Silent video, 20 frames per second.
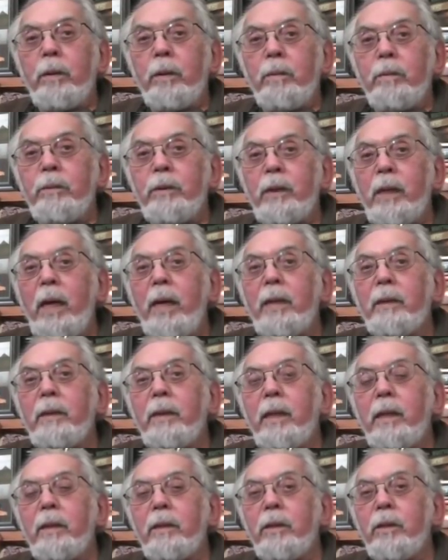
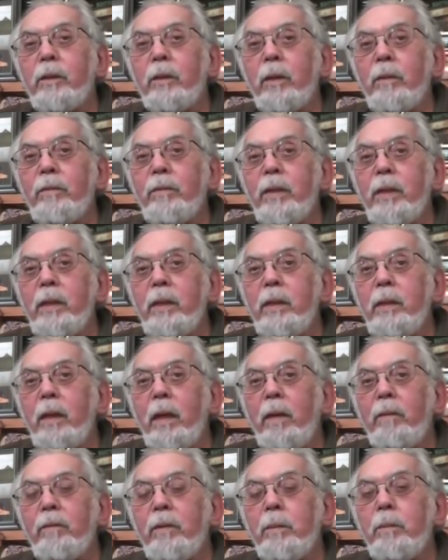science editor of
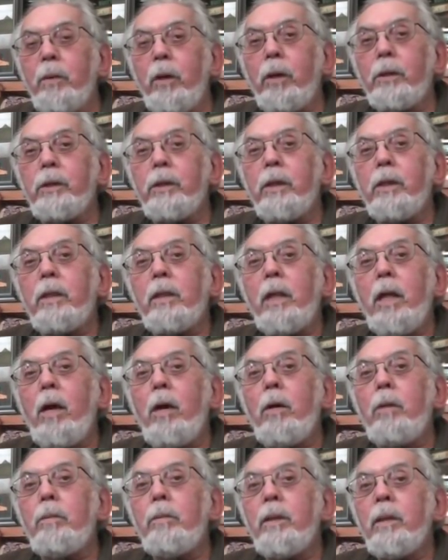the Boston
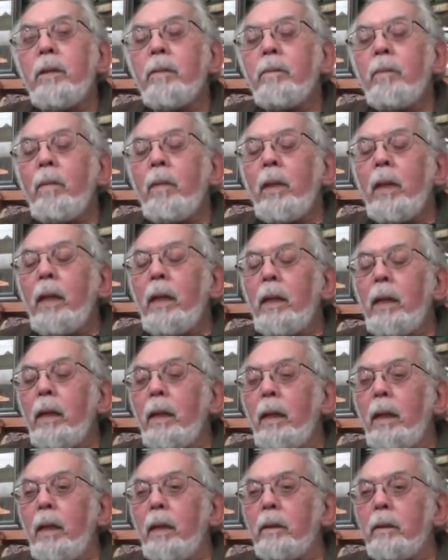Globe
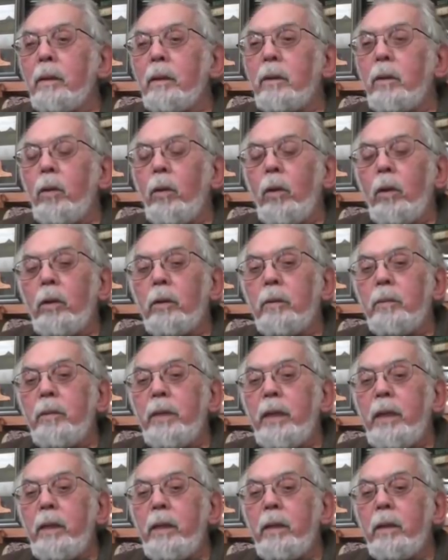
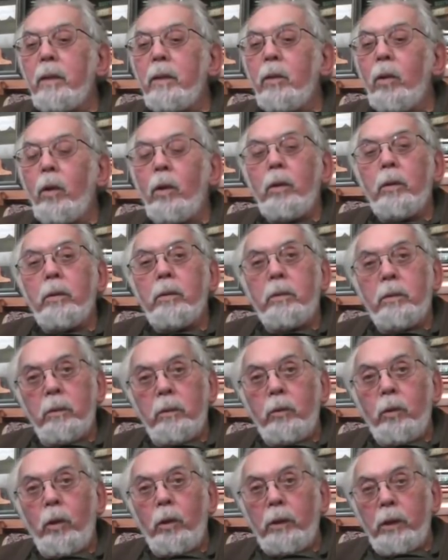
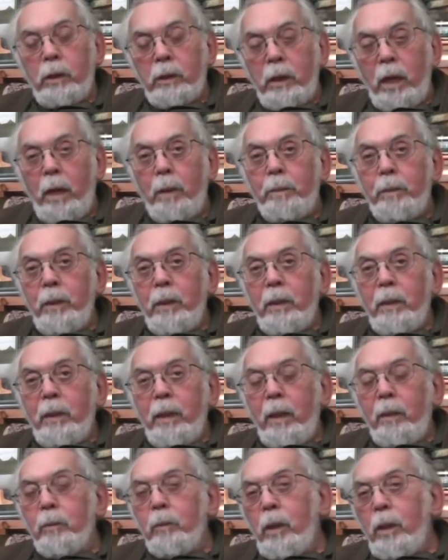called us up
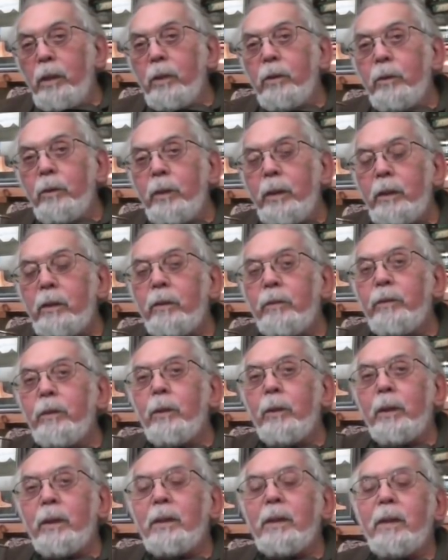and wanted to
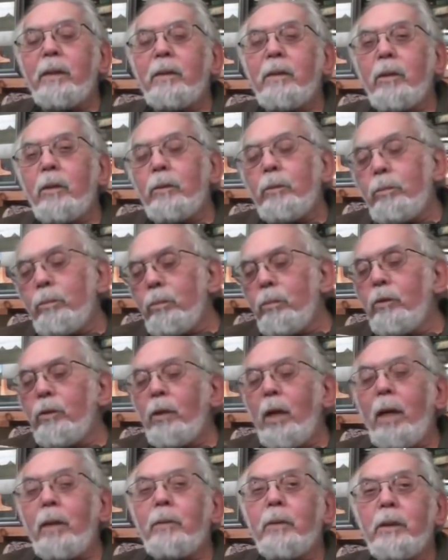interview us, and so
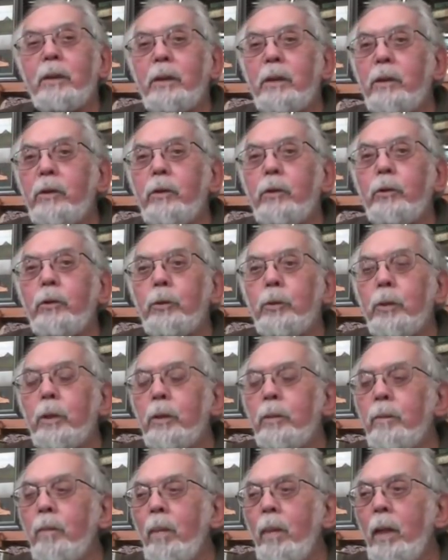Schock is his
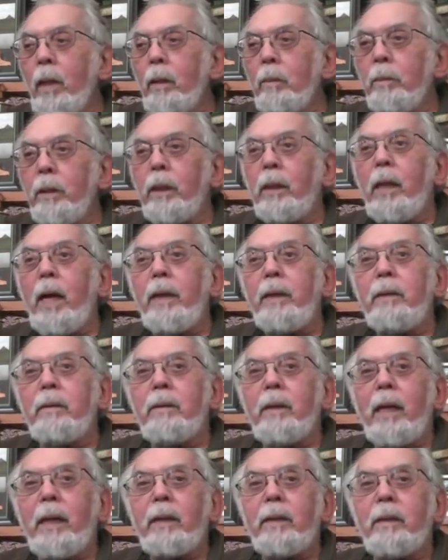usual
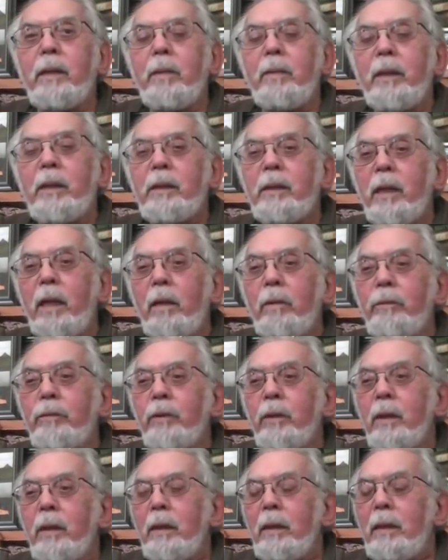polite academic self,
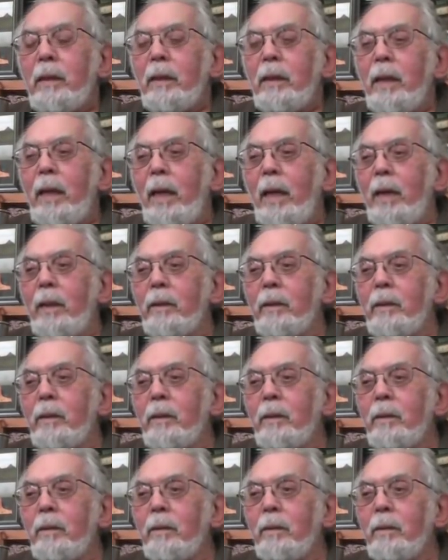and